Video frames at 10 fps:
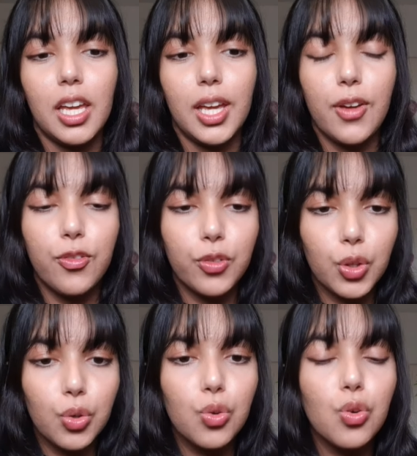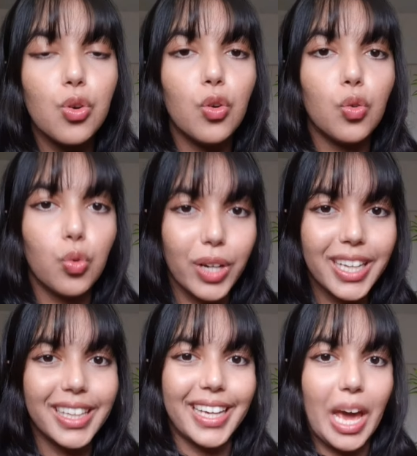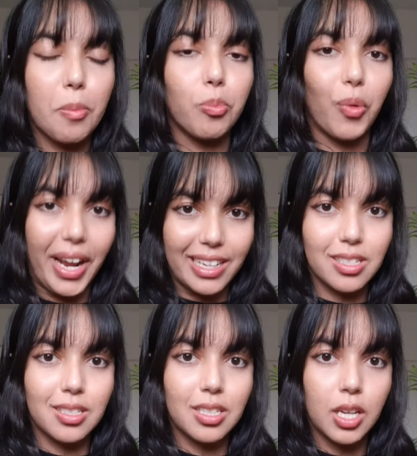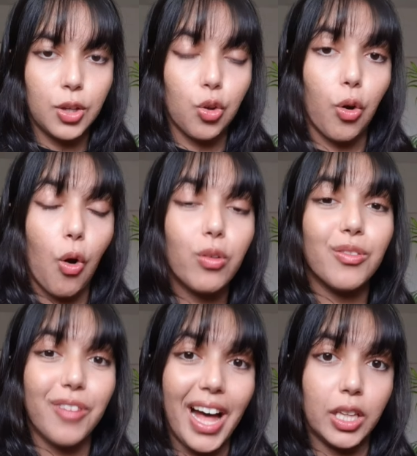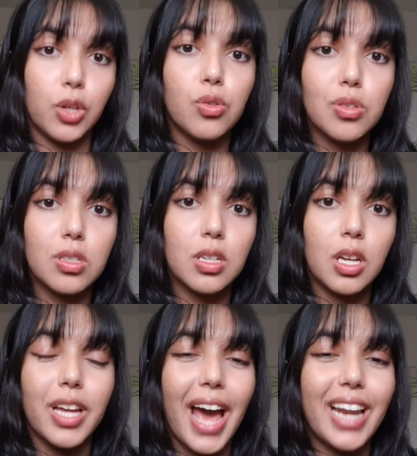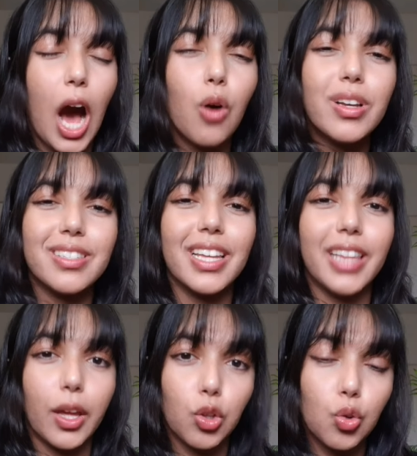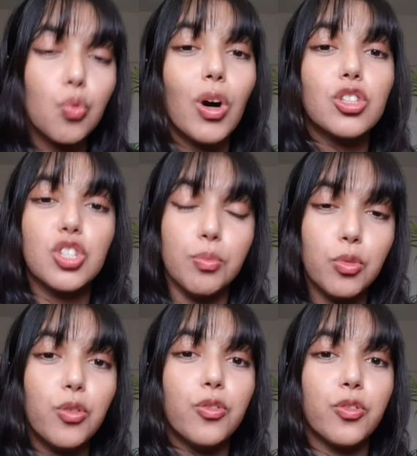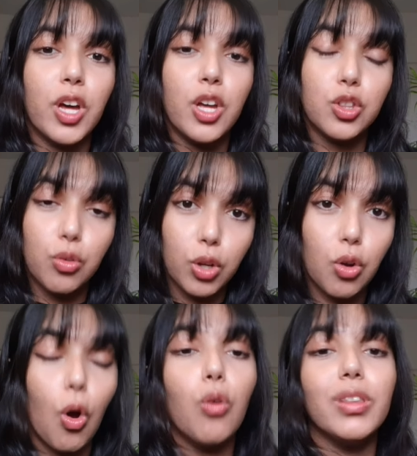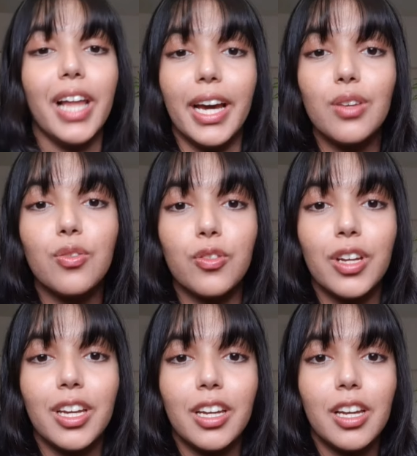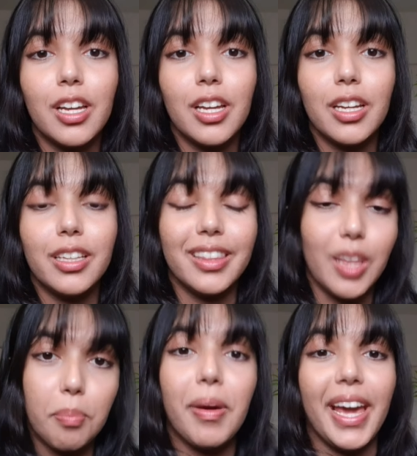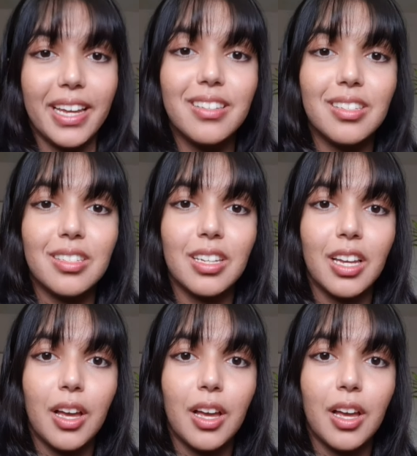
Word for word: If you really embrace your own values and how is it that you want to move through your own life, the pace,